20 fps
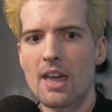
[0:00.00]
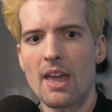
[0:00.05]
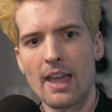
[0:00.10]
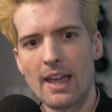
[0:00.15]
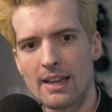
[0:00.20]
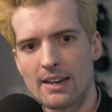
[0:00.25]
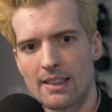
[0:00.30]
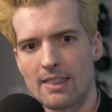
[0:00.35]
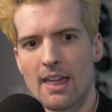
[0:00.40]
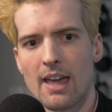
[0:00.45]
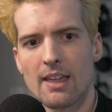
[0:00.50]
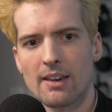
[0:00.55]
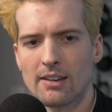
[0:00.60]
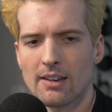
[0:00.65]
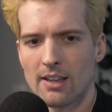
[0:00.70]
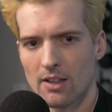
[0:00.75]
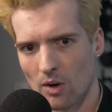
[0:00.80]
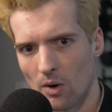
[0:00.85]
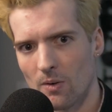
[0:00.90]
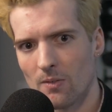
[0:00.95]
and then,
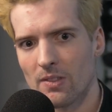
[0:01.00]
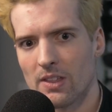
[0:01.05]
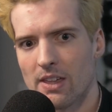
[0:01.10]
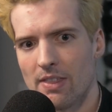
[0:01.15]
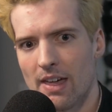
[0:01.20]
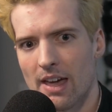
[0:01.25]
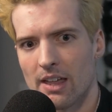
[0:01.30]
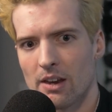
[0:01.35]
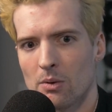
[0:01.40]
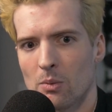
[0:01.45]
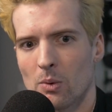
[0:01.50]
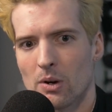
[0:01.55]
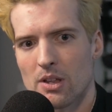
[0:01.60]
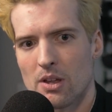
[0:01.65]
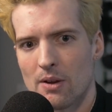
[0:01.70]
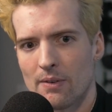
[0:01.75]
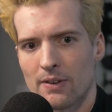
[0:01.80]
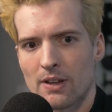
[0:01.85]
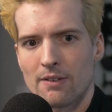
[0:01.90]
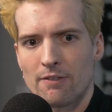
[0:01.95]
and only then, when you
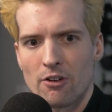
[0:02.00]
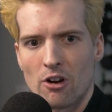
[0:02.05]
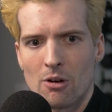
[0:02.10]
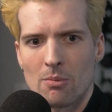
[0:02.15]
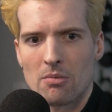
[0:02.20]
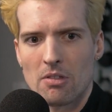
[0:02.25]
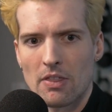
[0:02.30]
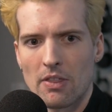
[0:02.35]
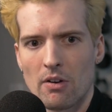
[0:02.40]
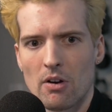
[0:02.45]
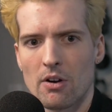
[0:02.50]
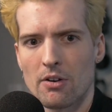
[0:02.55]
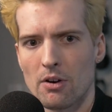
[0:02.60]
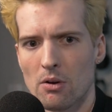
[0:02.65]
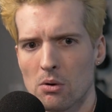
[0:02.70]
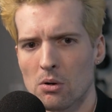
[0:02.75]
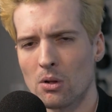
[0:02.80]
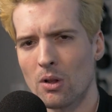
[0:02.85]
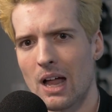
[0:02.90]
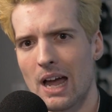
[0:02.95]
have confirmed that there are
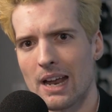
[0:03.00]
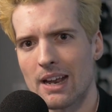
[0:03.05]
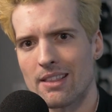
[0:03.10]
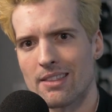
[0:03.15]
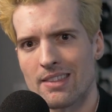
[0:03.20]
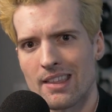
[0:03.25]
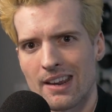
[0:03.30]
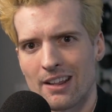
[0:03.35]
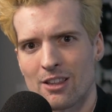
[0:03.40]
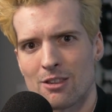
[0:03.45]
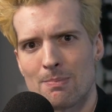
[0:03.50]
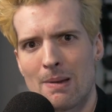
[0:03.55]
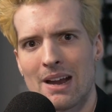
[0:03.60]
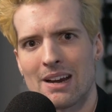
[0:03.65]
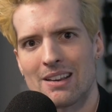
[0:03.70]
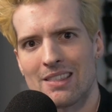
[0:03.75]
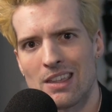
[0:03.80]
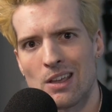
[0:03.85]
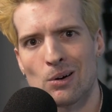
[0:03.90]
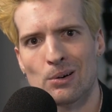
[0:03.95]
no clients that
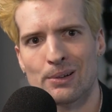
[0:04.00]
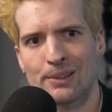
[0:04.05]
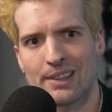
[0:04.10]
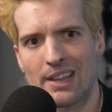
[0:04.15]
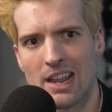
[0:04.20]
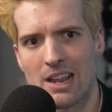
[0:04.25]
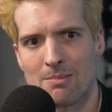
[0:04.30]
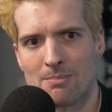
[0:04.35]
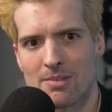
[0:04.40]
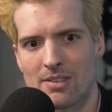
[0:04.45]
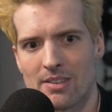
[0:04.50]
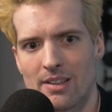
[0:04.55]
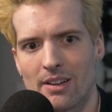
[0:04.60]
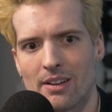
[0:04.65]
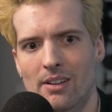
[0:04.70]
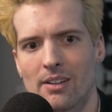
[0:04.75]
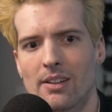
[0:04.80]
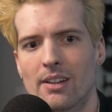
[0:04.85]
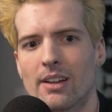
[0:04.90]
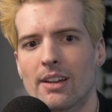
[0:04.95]
expect the old name
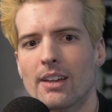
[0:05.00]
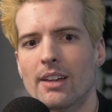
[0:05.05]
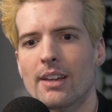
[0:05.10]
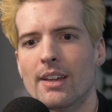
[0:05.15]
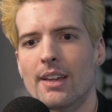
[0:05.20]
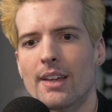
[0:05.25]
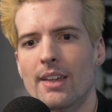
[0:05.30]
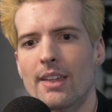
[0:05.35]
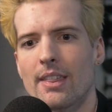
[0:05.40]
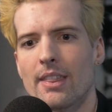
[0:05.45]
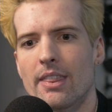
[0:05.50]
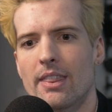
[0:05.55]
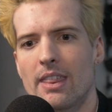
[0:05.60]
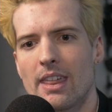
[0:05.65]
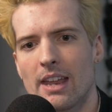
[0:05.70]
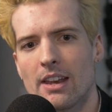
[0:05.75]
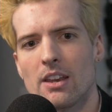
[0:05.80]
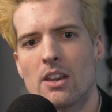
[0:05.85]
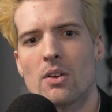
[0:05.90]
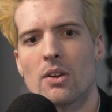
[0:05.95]
still,
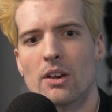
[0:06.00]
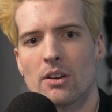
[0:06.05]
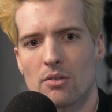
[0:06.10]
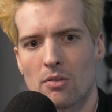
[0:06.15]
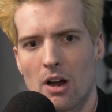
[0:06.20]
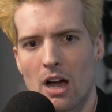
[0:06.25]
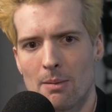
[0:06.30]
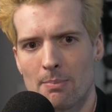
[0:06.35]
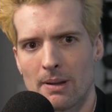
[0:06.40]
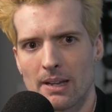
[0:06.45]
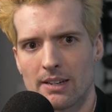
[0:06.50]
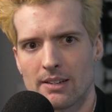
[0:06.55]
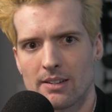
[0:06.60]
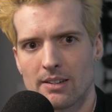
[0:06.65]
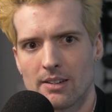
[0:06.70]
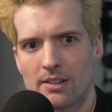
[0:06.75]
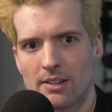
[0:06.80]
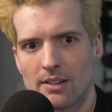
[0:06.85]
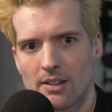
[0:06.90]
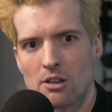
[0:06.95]
then you can drop it.